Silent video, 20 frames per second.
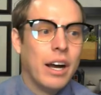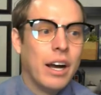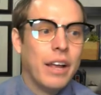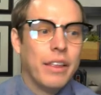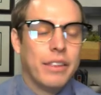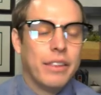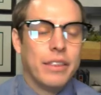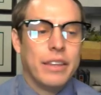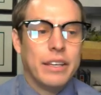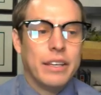
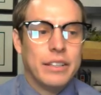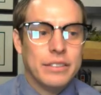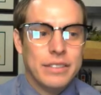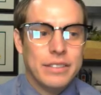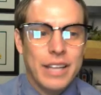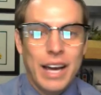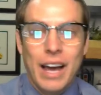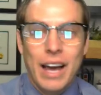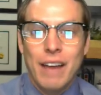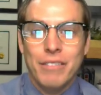things
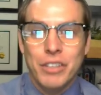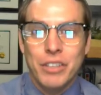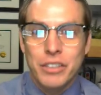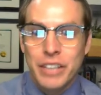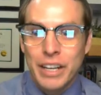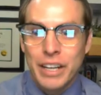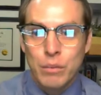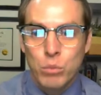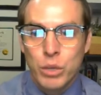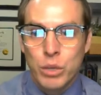that have your
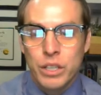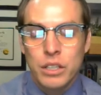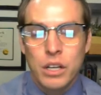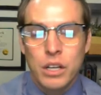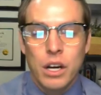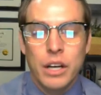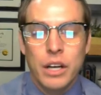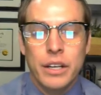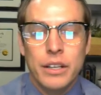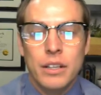name written
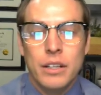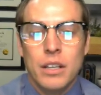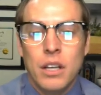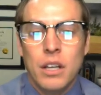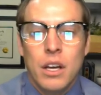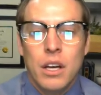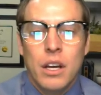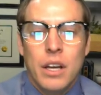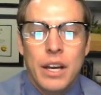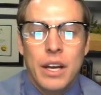on it.
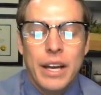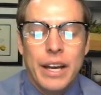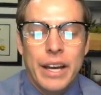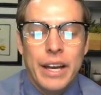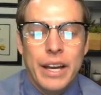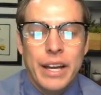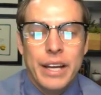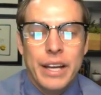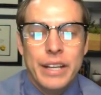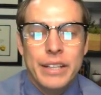
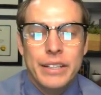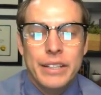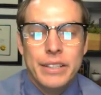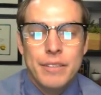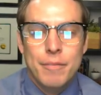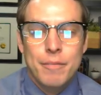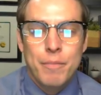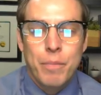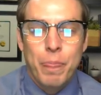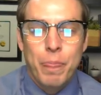And
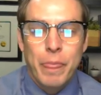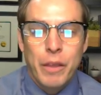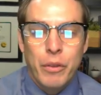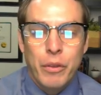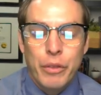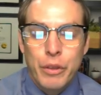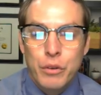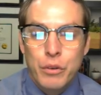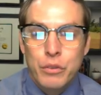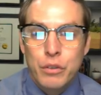
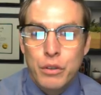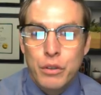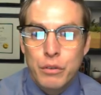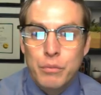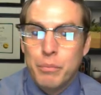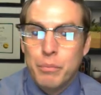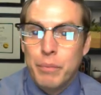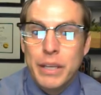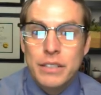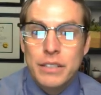those are
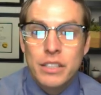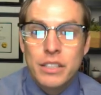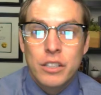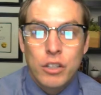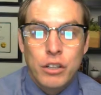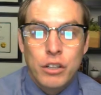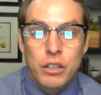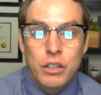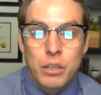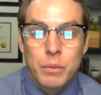basically
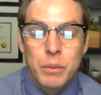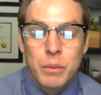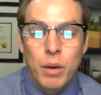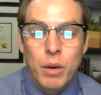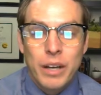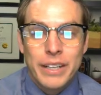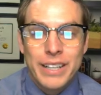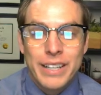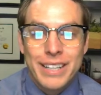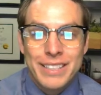all going to be
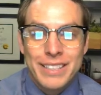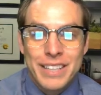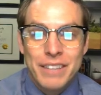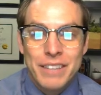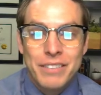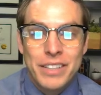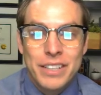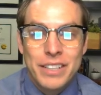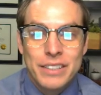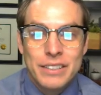brought in as
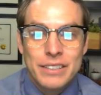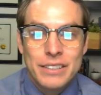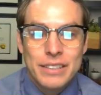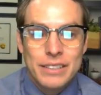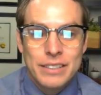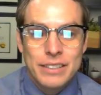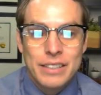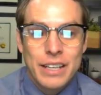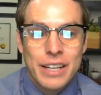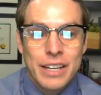evidence to
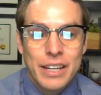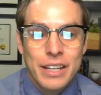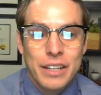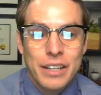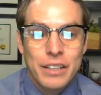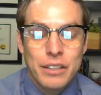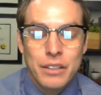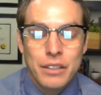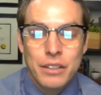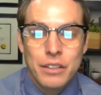
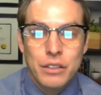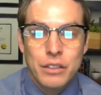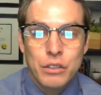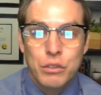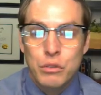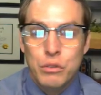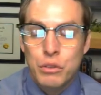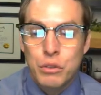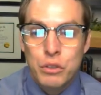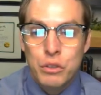say
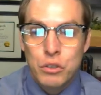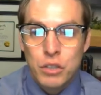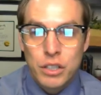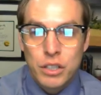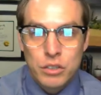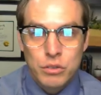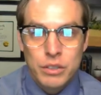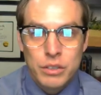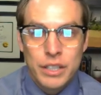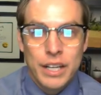you knew the
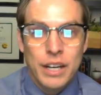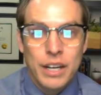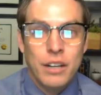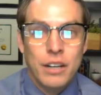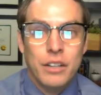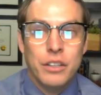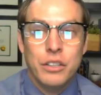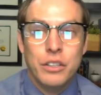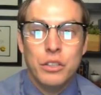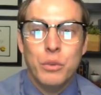drugs were there,
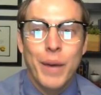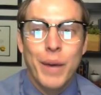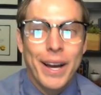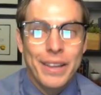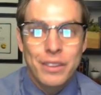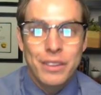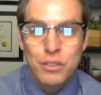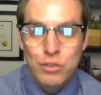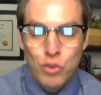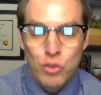you
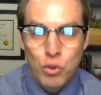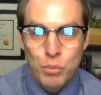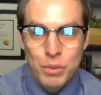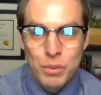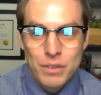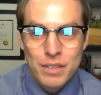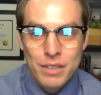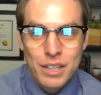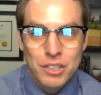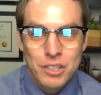had the sole
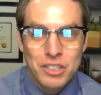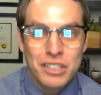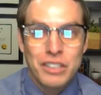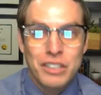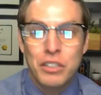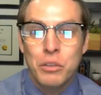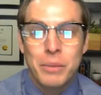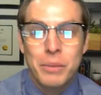possession, and nobody